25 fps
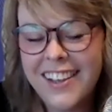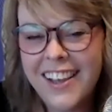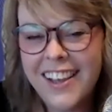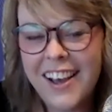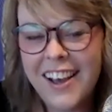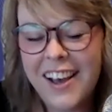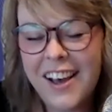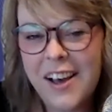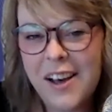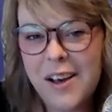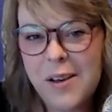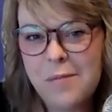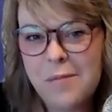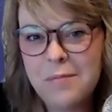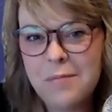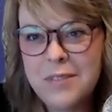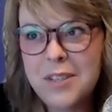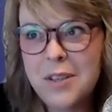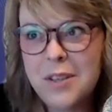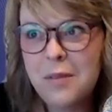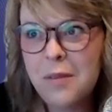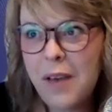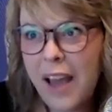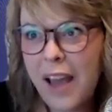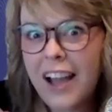
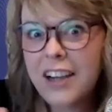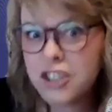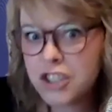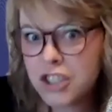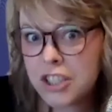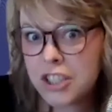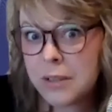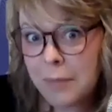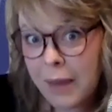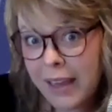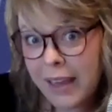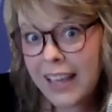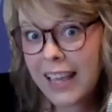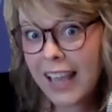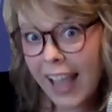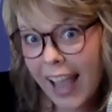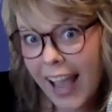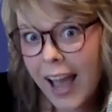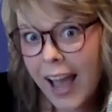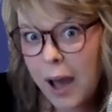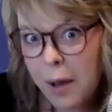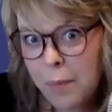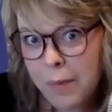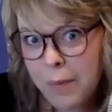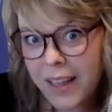to actually make it
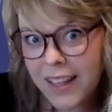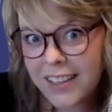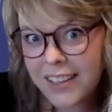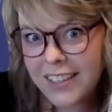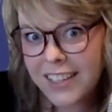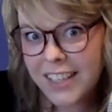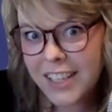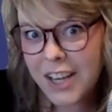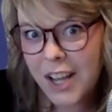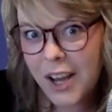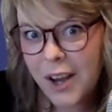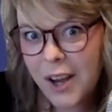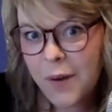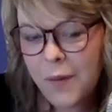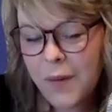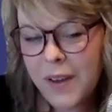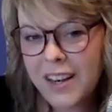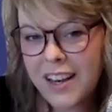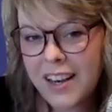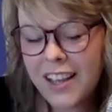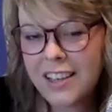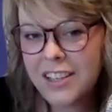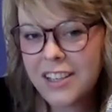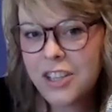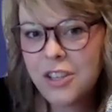happen,
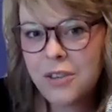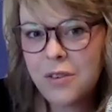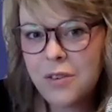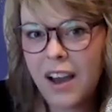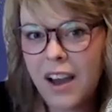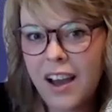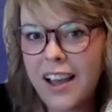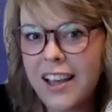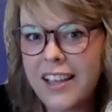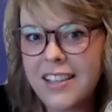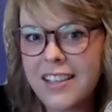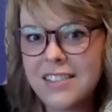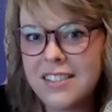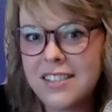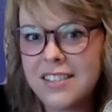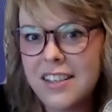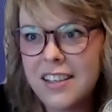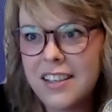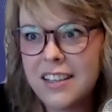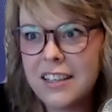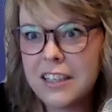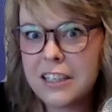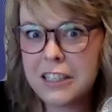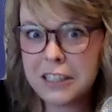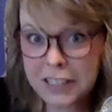and you guys
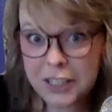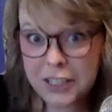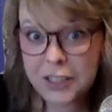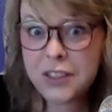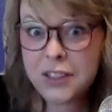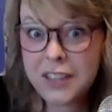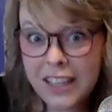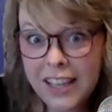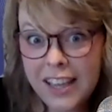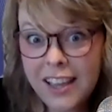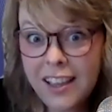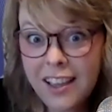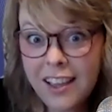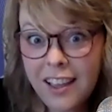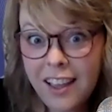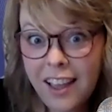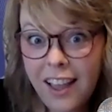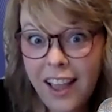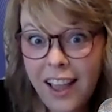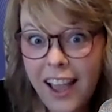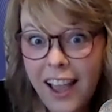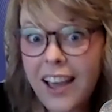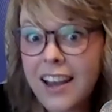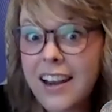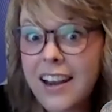clearly
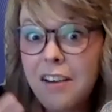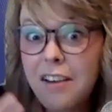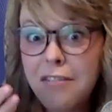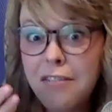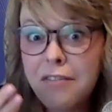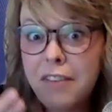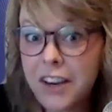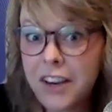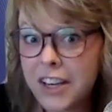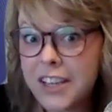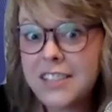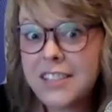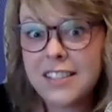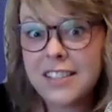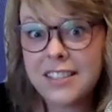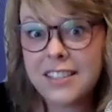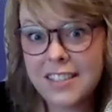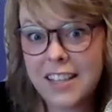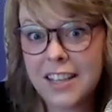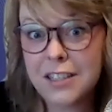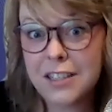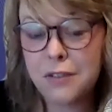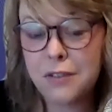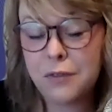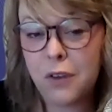had a very
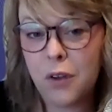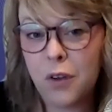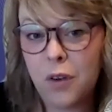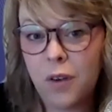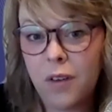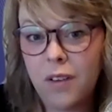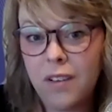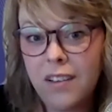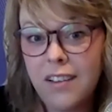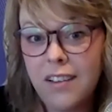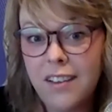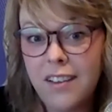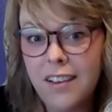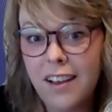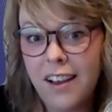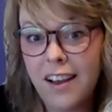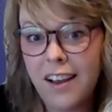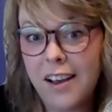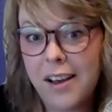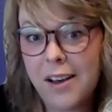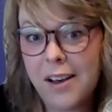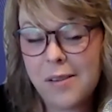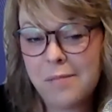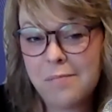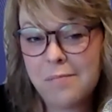successful,
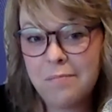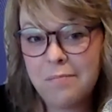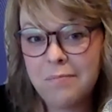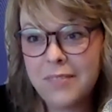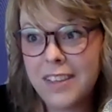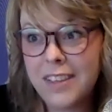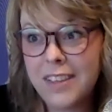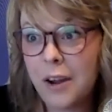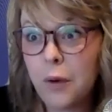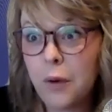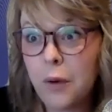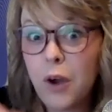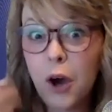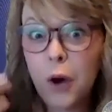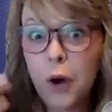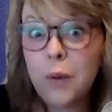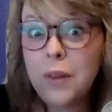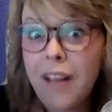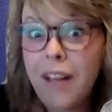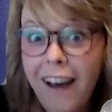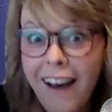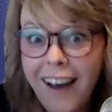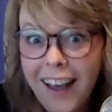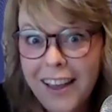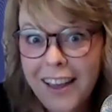go
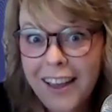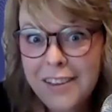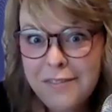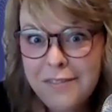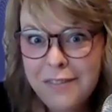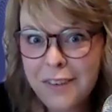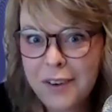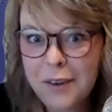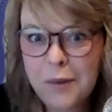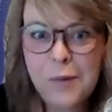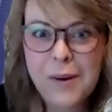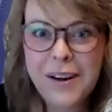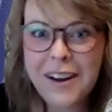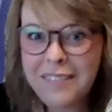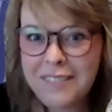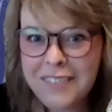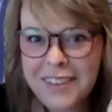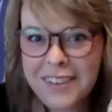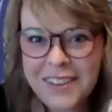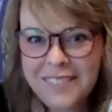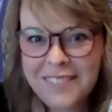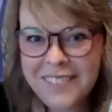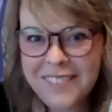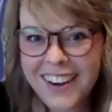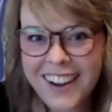live or whatever
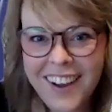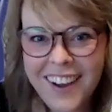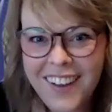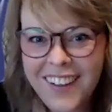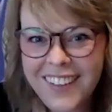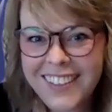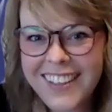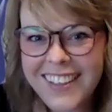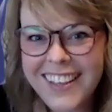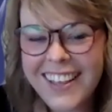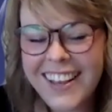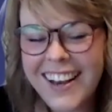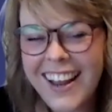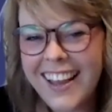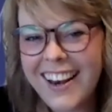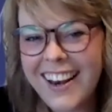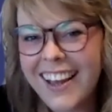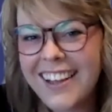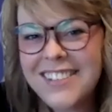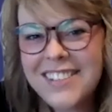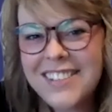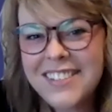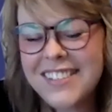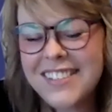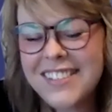you want to call it. And
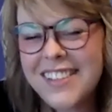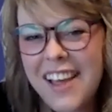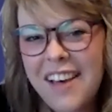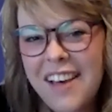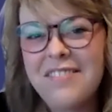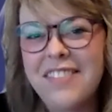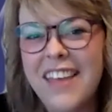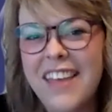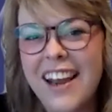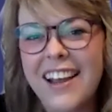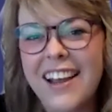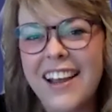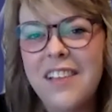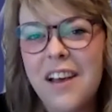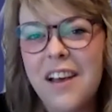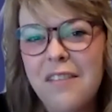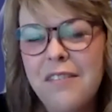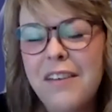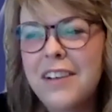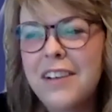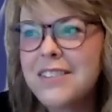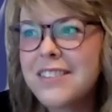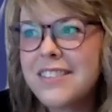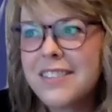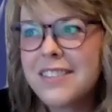I just love that. I love
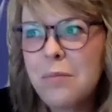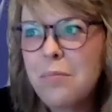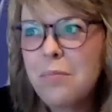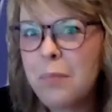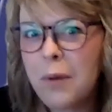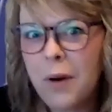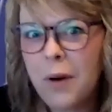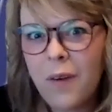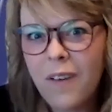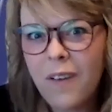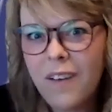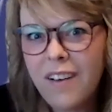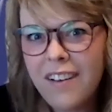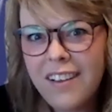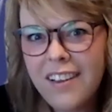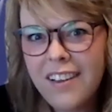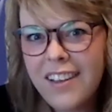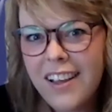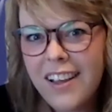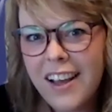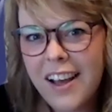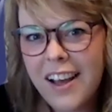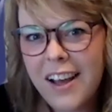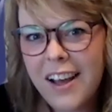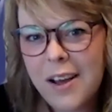how simple
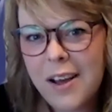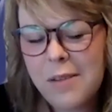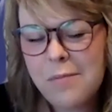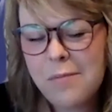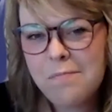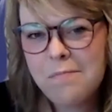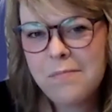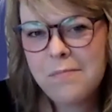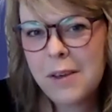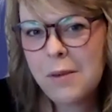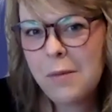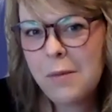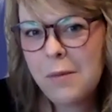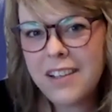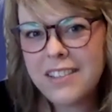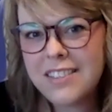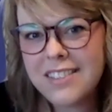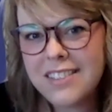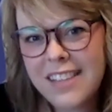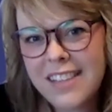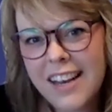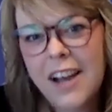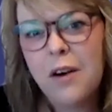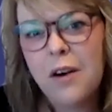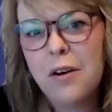it
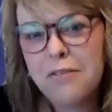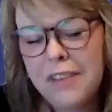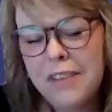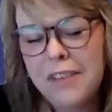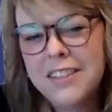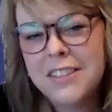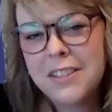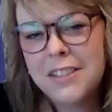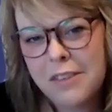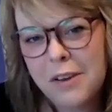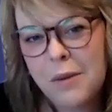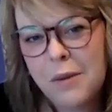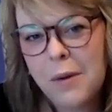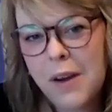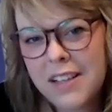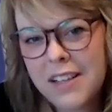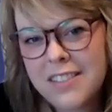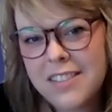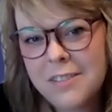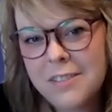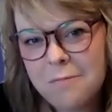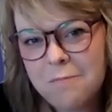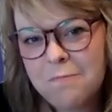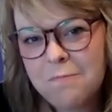was and how effective it was.